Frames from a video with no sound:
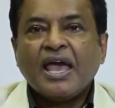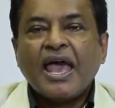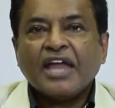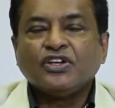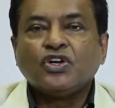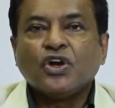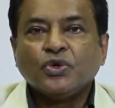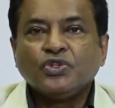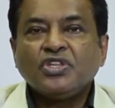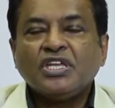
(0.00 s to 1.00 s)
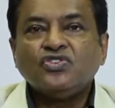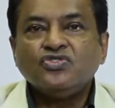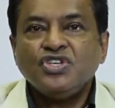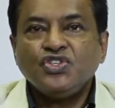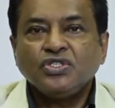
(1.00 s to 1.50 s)
and growth in
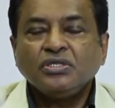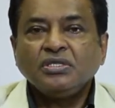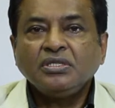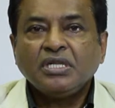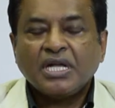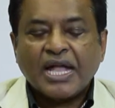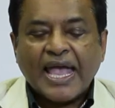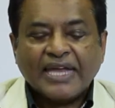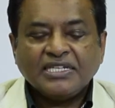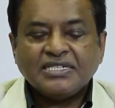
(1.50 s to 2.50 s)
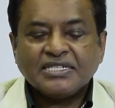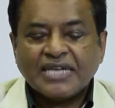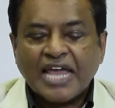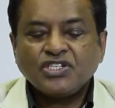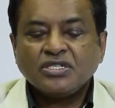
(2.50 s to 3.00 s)
regional and
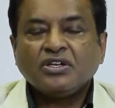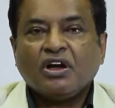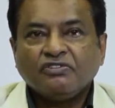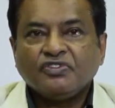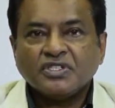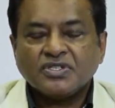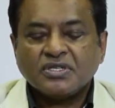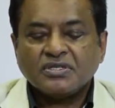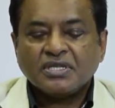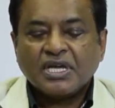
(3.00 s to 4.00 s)
international conferences,